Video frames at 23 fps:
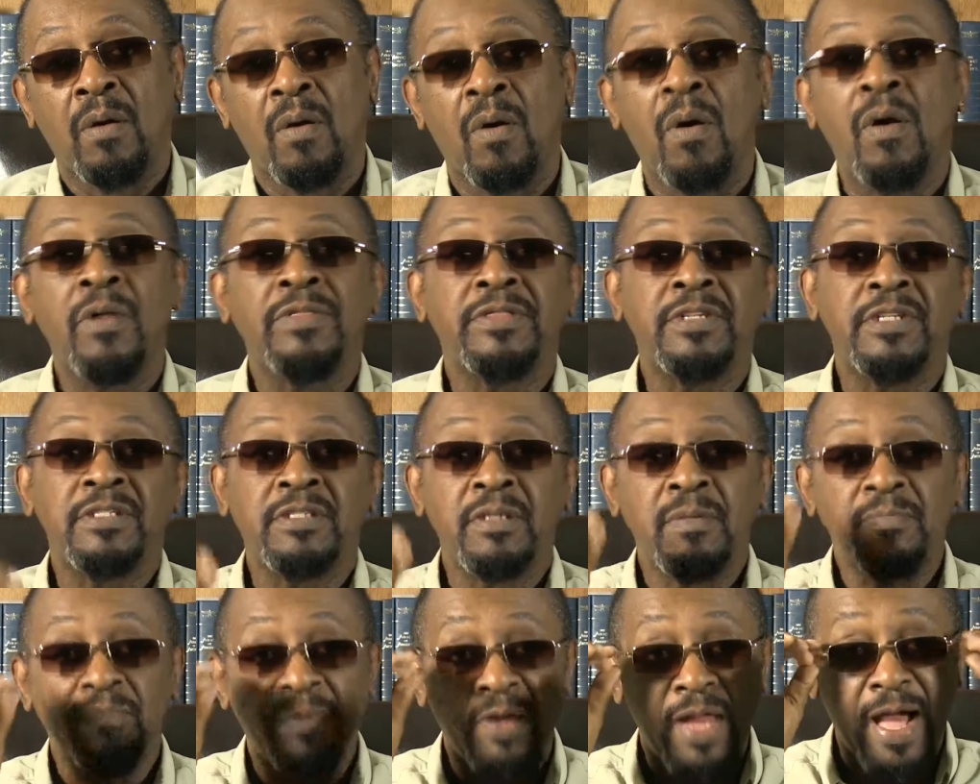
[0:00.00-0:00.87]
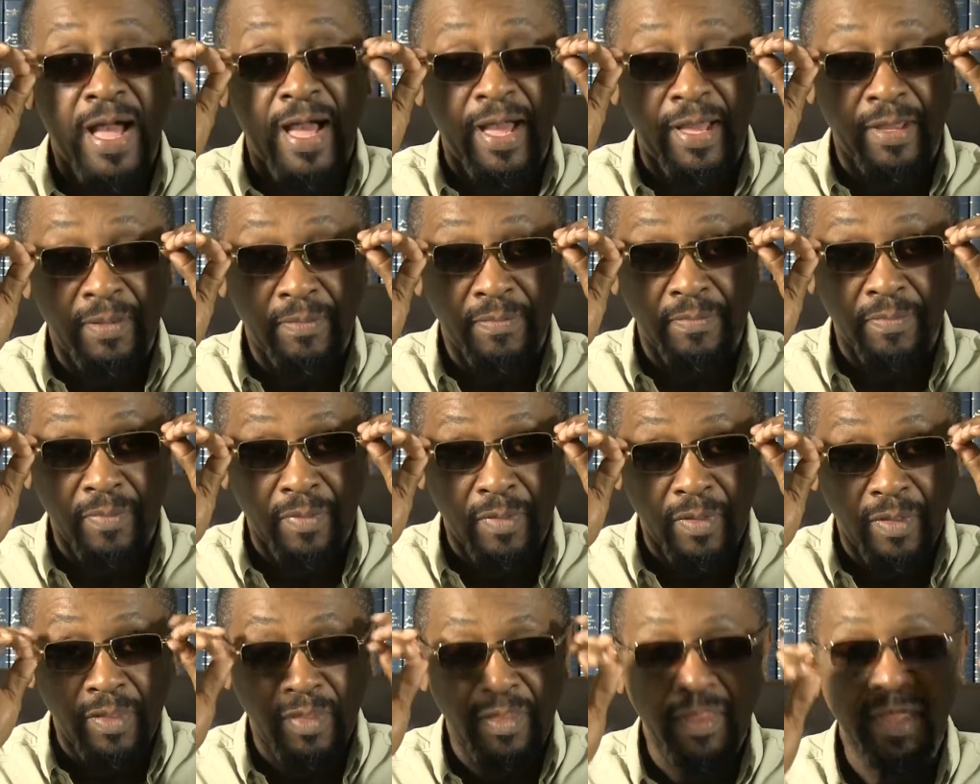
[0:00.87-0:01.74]
all this imply
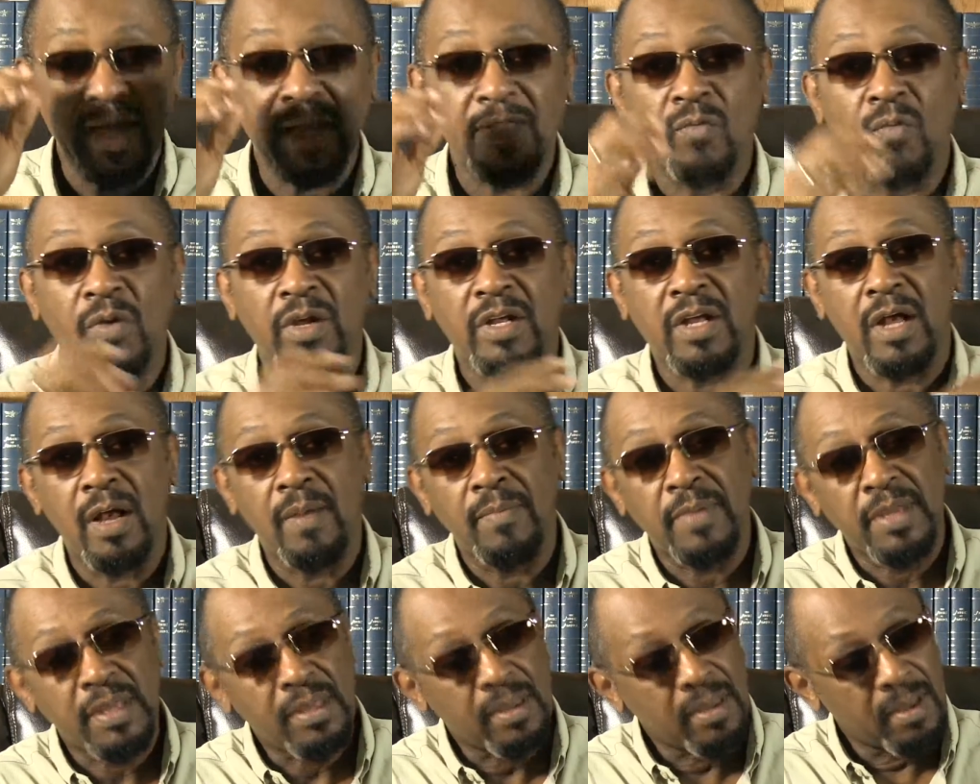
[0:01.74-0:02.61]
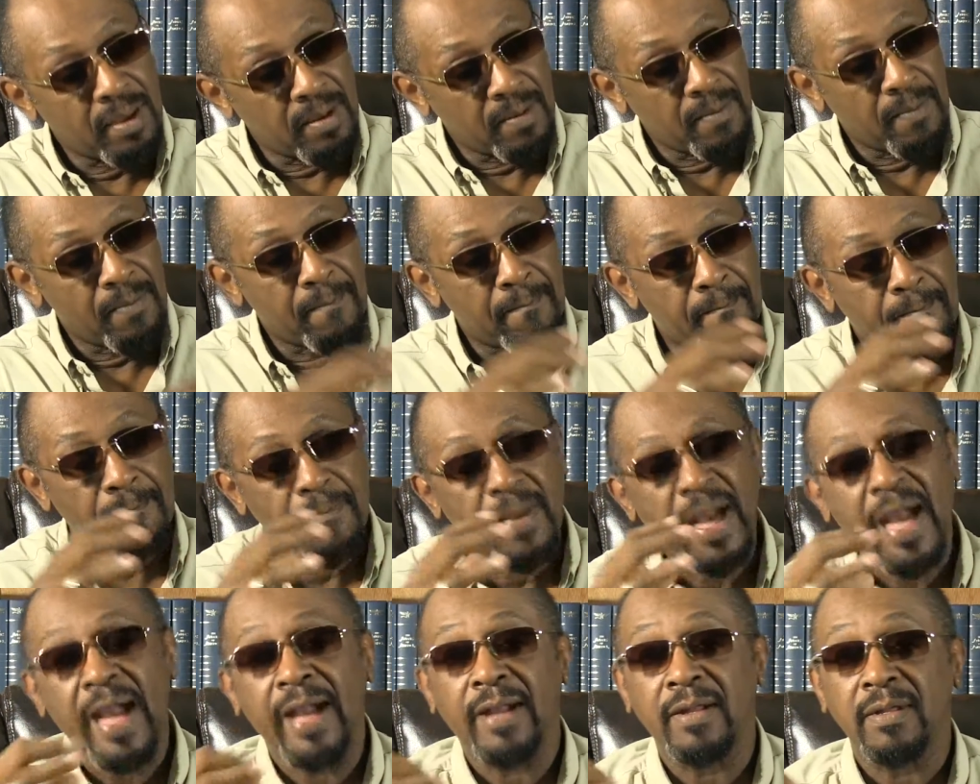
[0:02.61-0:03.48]
that we're coming
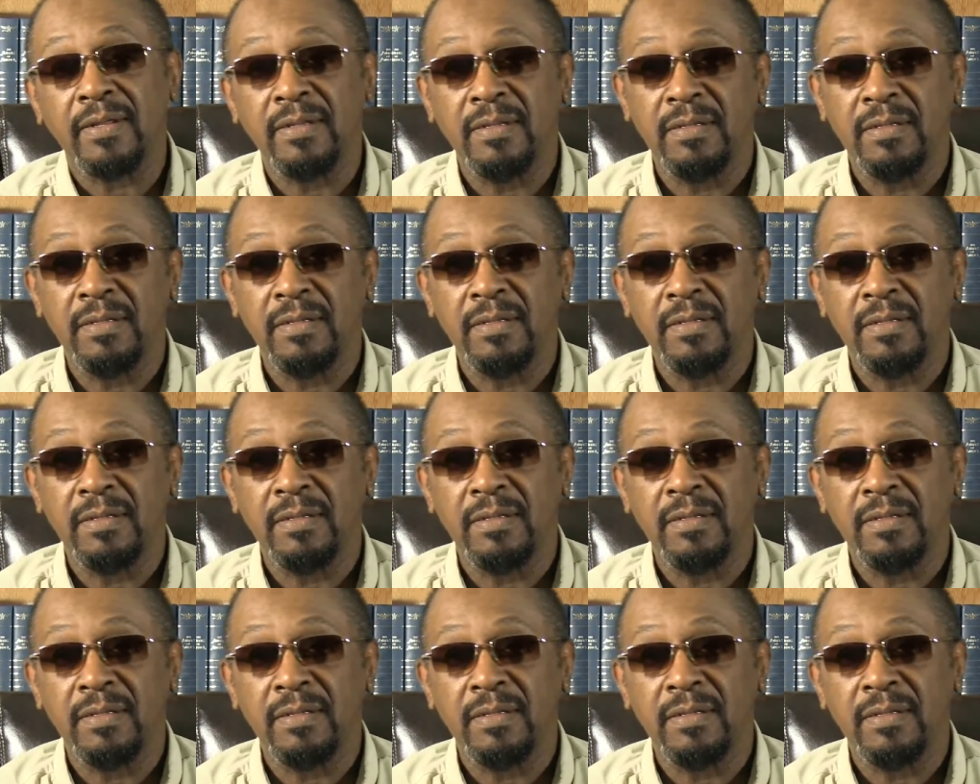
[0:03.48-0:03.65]
back.